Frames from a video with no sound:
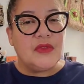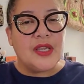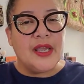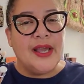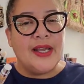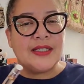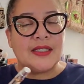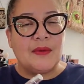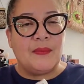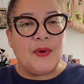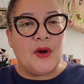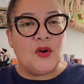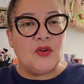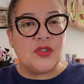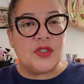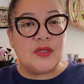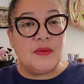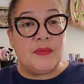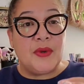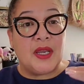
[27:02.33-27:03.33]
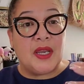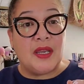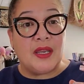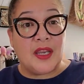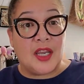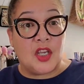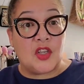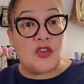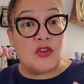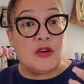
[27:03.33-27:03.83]
as opposed to being
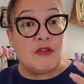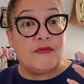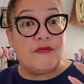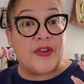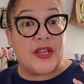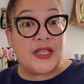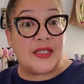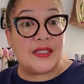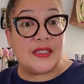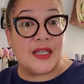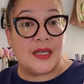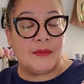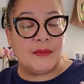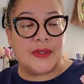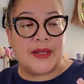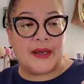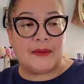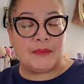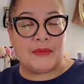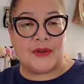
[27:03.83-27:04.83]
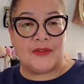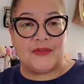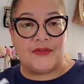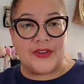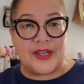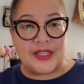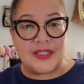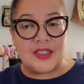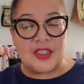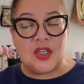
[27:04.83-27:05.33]
in your face like Black
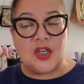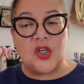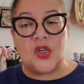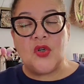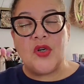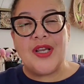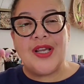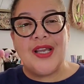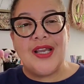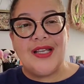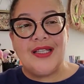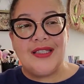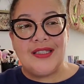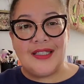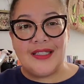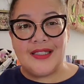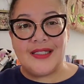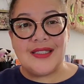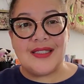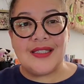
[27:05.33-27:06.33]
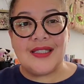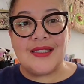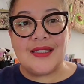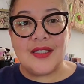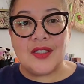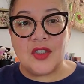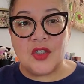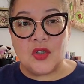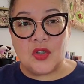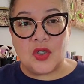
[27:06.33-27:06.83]
Perfecto, this sits
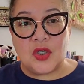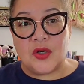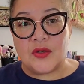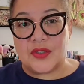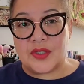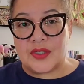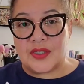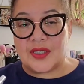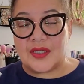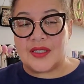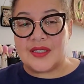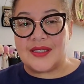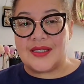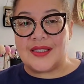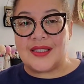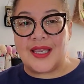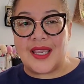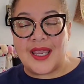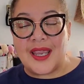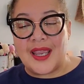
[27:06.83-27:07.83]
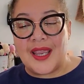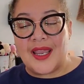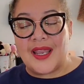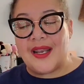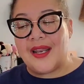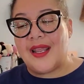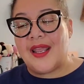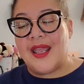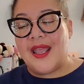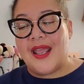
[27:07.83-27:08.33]
a little closer to the skin.